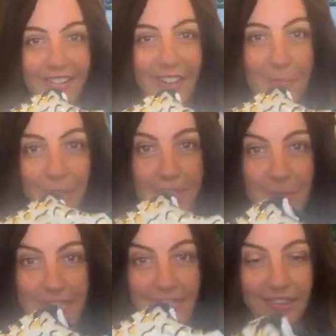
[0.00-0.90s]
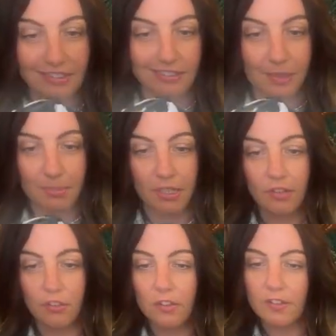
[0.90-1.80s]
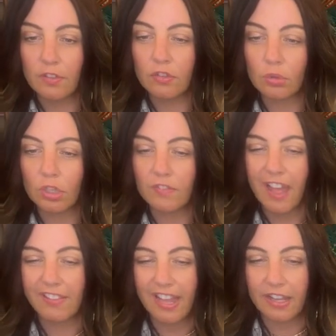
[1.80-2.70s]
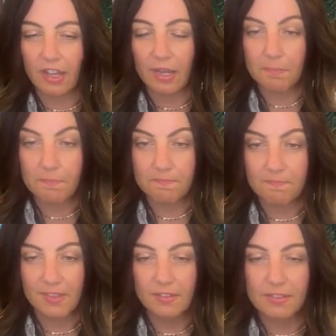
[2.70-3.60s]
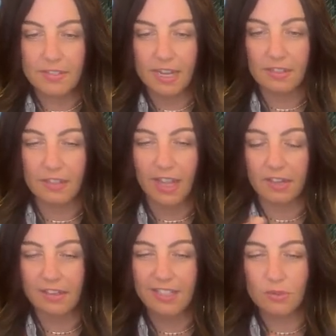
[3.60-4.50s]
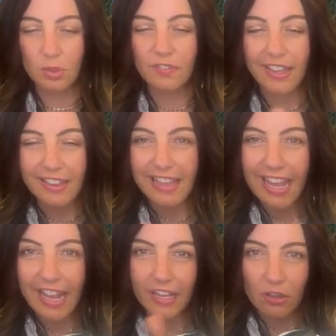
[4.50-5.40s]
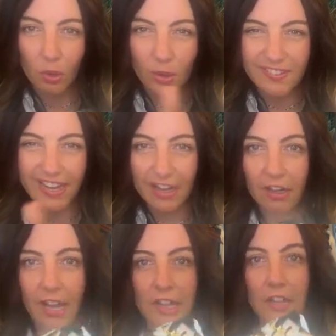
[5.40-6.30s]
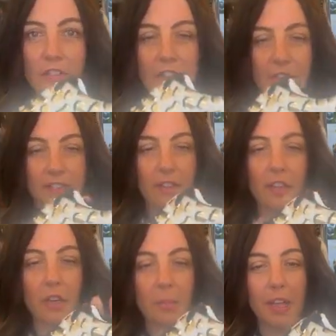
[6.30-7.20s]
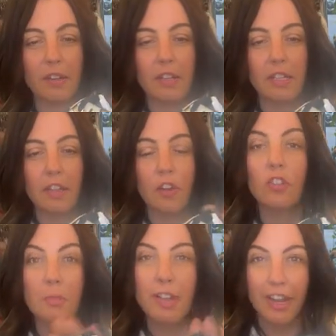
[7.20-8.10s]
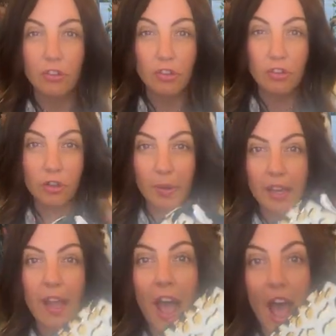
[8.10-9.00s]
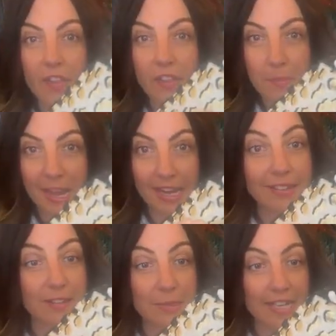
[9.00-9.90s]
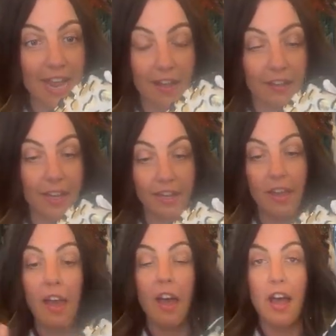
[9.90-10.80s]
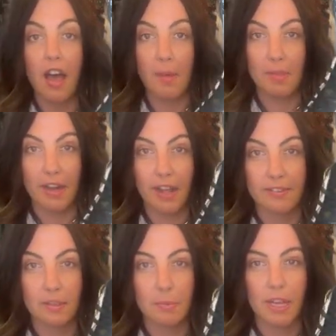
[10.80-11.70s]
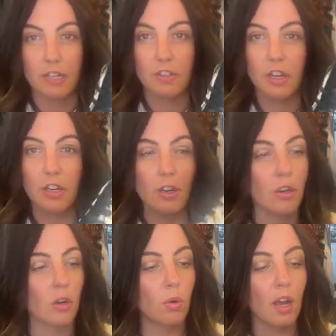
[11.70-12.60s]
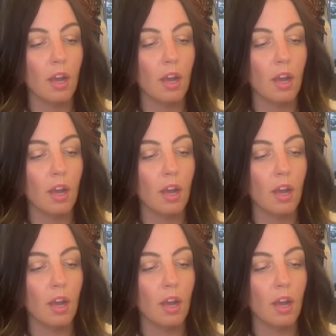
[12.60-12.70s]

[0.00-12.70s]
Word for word: The leopard, the metallic leopard. So this is sort of that like, um, snake, that it's sort of like horsehair kind of, like it's a little bit, there's some texture to it. And then the paint is metallic. Um, then it has the black toe.